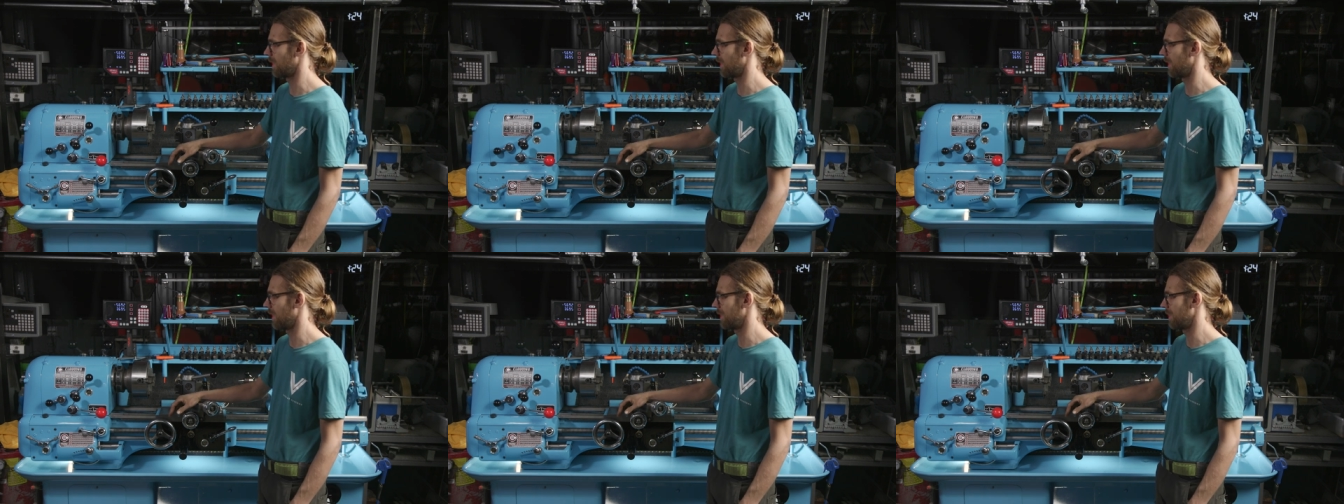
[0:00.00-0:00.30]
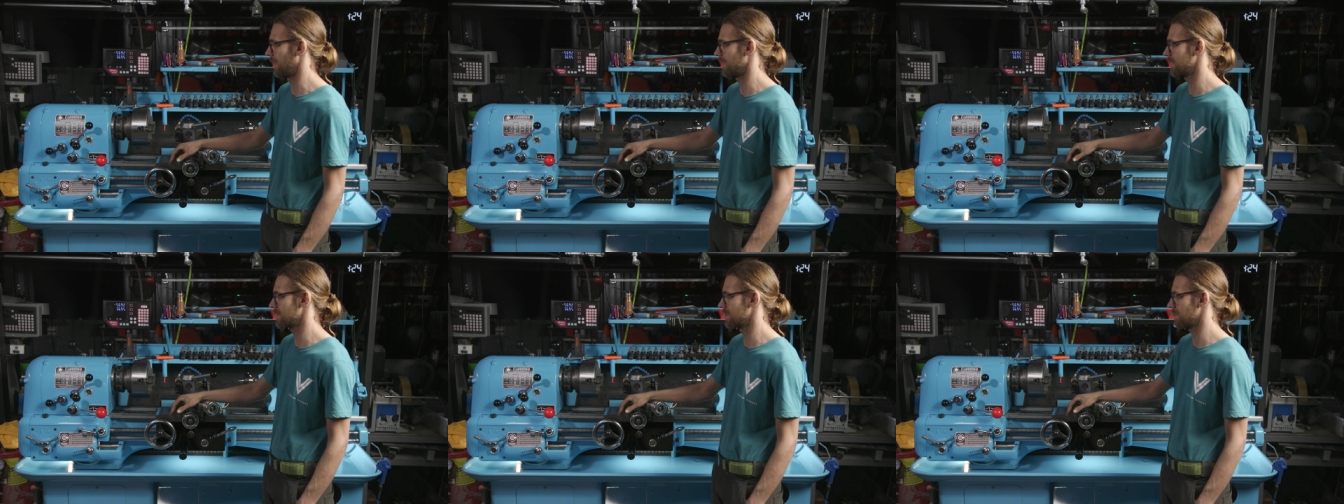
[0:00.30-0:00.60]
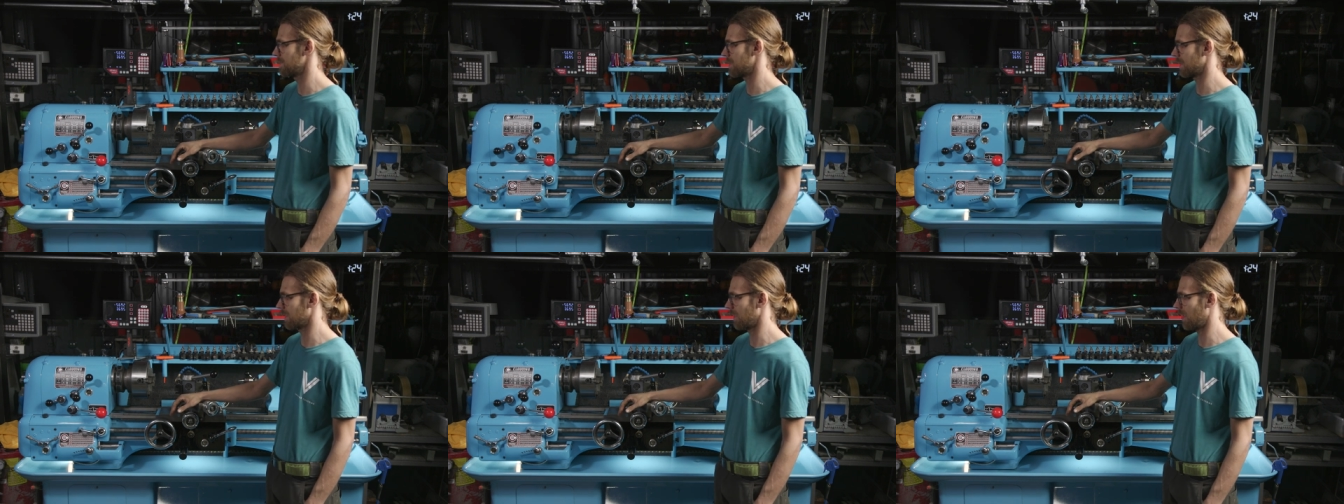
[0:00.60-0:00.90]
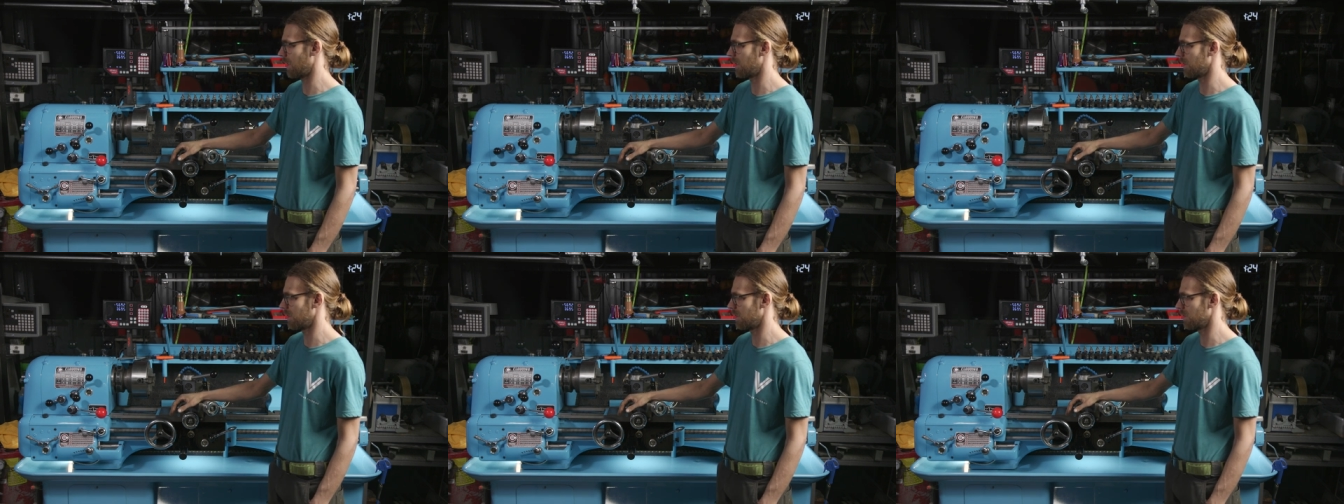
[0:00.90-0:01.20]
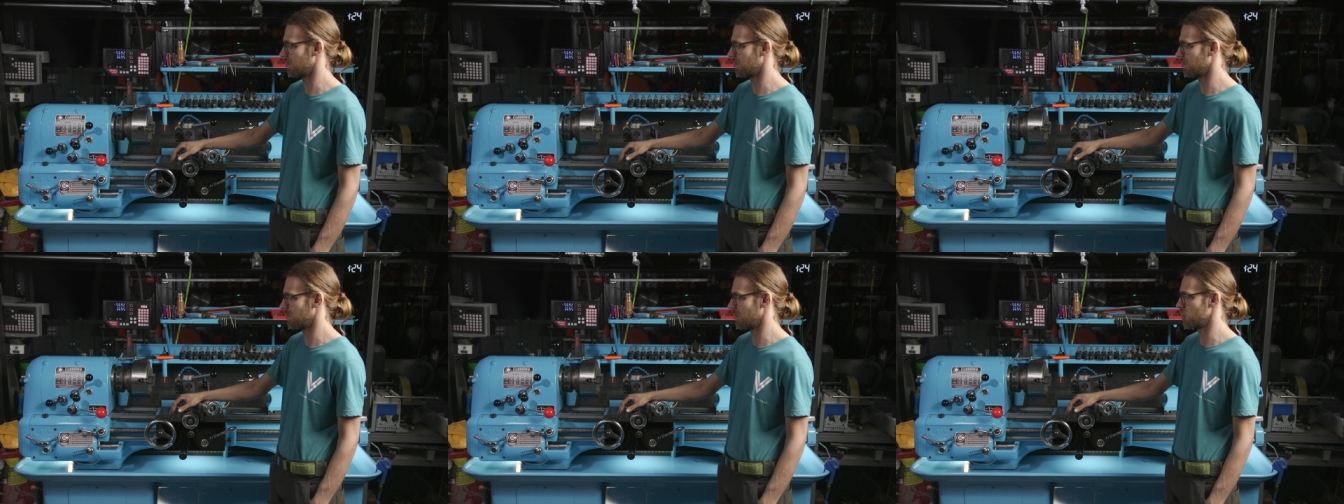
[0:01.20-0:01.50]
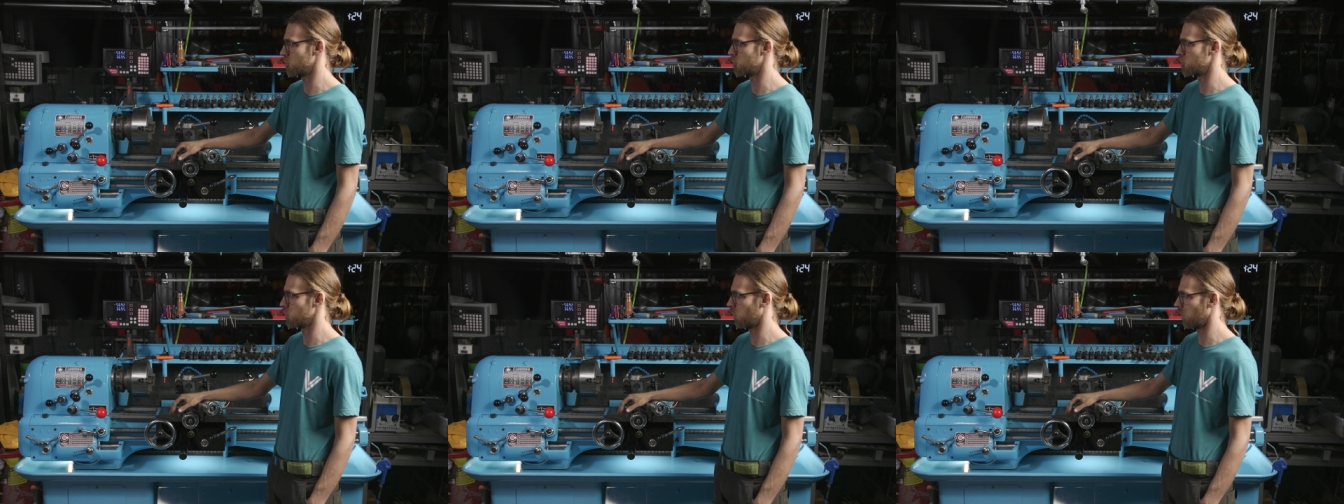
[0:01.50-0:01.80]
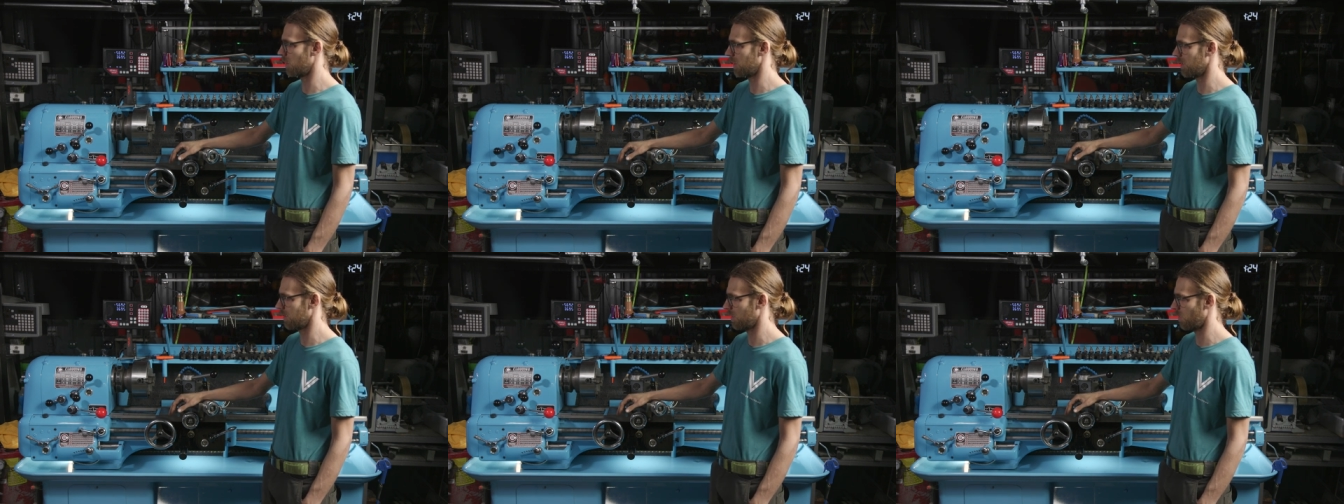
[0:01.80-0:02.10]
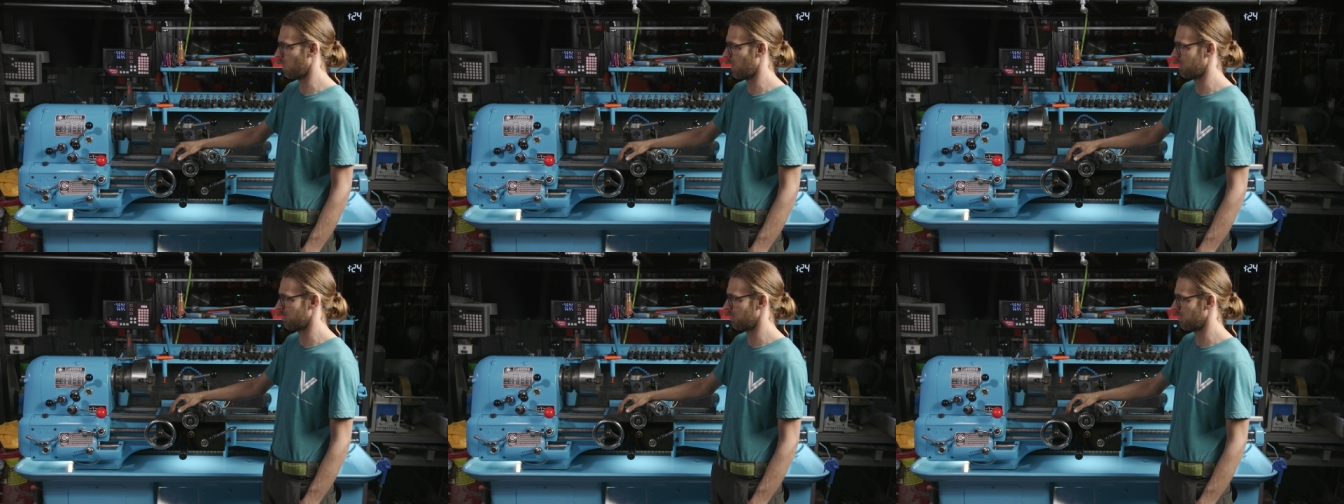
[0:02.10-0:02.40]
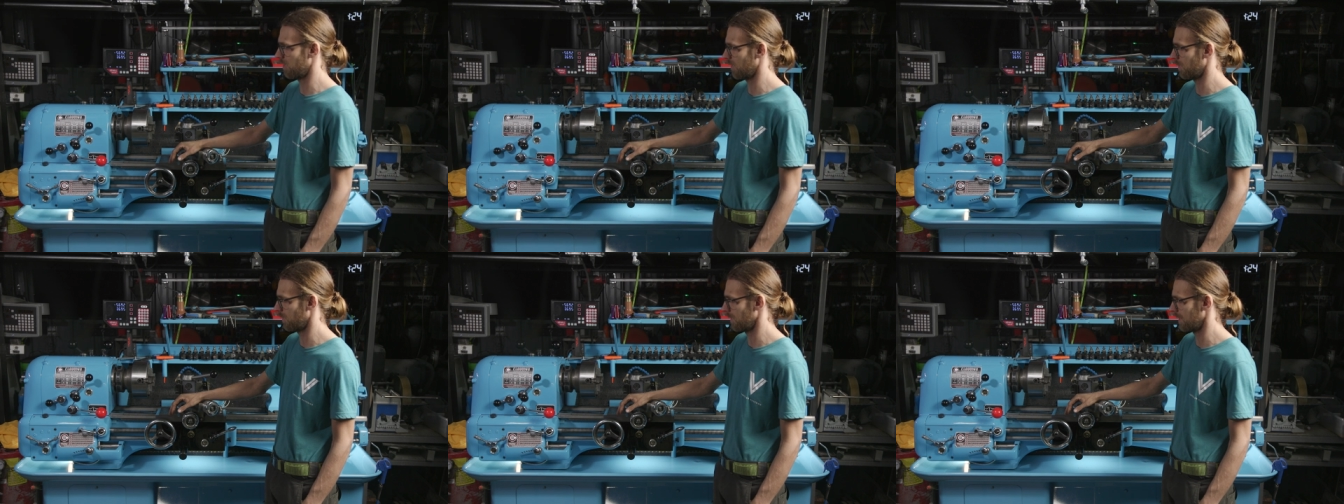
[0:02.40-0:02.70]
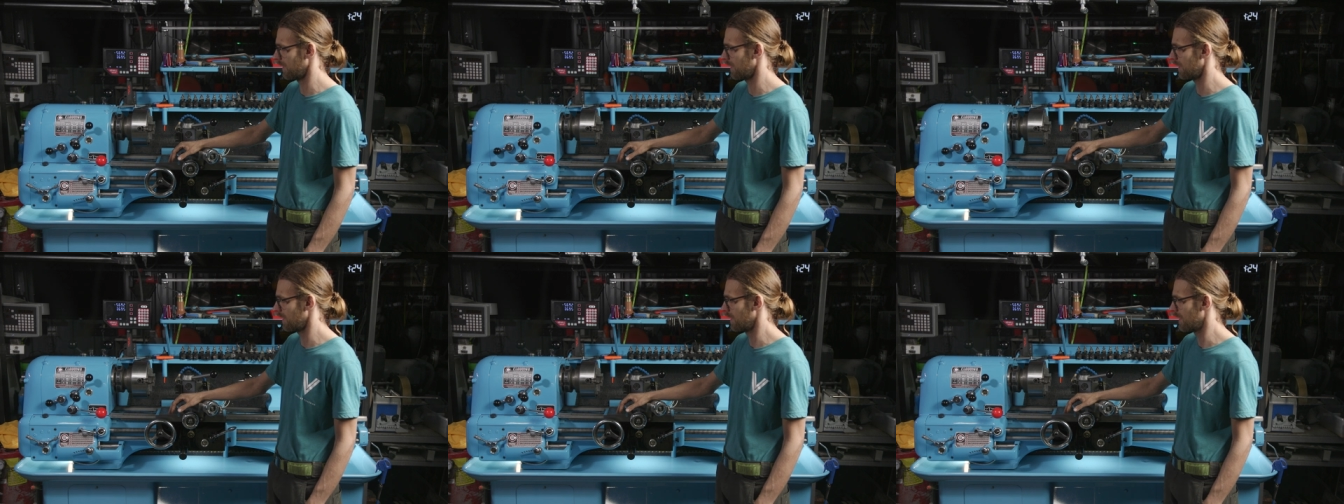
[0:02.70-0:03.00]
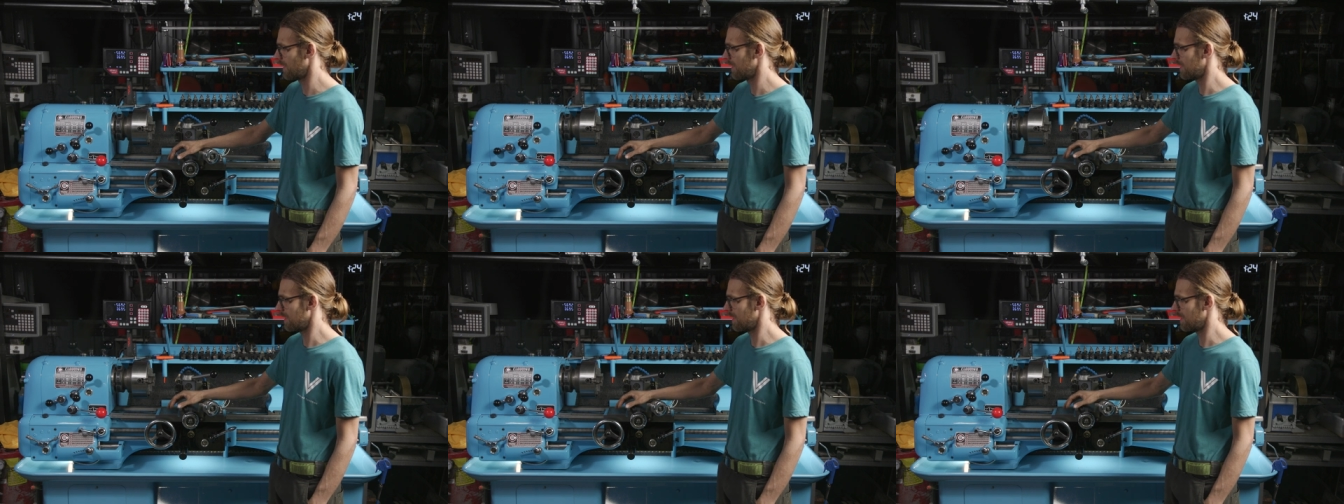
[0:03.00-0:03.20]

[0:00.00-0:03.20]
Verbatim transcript: Uh, and that's something I enjoy quite frequently